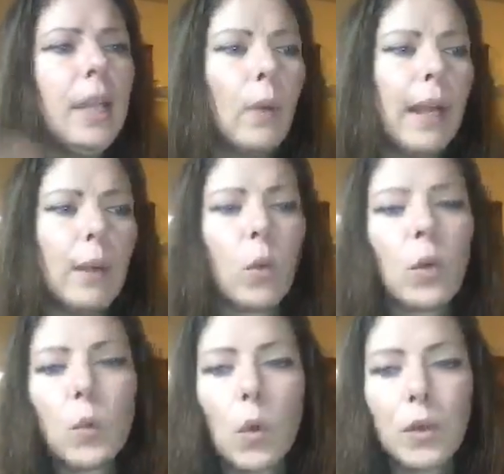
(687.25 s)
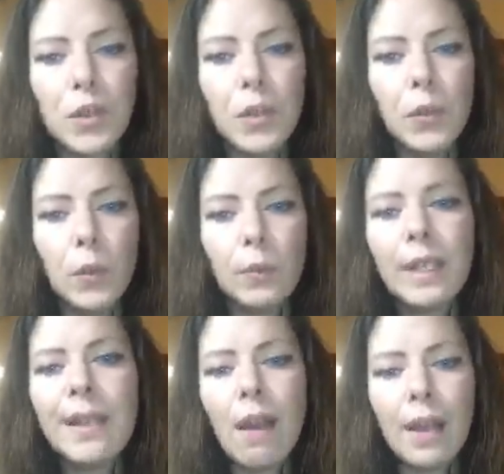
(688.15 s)
Anyway, World War II,
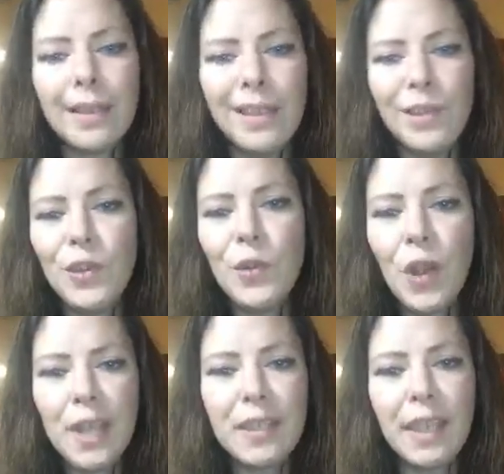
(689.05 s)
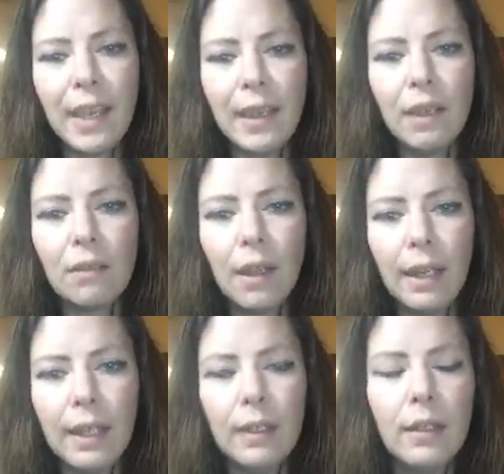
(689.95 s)
the Nazis, you guys get it,
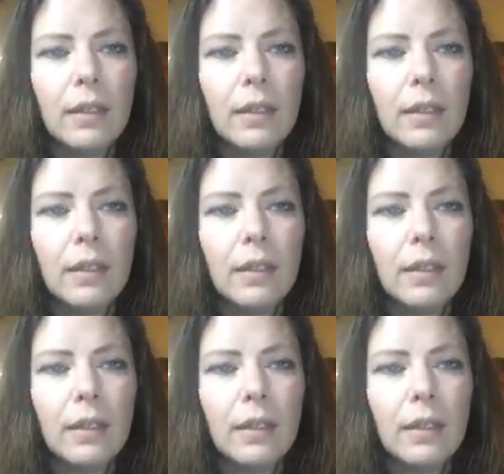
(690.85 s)
right?